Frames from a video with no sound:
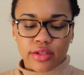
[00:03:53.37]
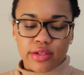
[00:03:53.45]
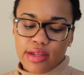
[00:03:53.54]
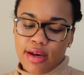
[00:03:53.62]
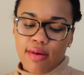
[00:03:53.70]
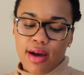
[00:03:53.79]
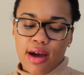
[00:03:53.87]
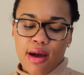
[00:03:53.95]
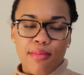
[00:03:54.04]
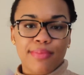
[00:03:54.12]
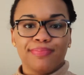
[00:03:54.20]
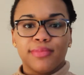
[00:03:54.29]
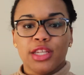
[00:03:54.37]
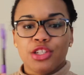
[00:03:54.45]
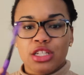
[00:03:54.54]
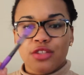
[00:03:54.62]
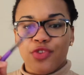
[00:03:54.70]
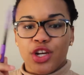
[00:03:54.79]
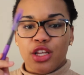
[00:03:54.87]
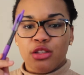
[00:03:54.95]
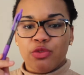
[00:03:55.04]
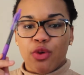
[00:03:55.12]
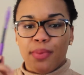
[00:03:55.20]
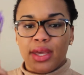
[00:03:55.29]
So it's just a very
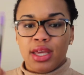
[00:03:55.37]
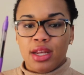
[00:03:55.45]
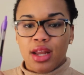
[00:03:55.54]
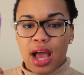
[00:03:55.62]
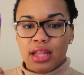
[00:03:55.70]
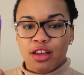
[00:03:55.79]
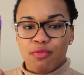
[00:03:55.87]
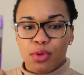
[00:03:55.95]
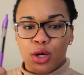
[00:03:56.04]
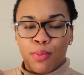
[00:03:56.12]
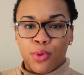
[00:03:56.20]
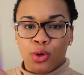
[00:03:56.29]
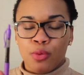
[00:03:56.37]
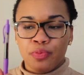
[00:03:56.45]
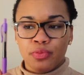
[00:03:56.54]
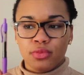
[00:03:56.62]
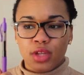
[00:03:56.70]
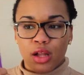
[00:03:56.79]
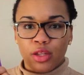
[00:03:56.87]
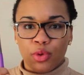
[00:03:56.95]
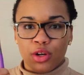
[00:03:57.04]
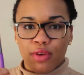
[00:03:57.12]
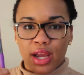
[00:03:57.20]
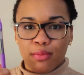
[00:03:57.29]
useful pen. I love purple. I only
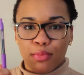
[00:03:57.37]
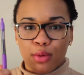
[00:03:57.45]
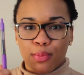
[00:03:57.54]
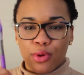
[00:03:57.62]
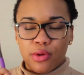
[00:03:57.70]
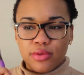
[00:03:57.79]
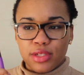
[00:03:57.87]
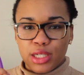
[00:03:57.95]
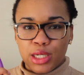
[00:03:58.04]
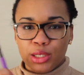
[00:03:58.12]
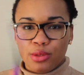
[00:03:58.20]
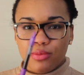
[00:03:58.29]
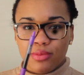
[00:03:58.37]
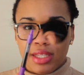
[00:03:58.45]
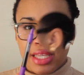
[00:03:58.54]
want to write in purple, so.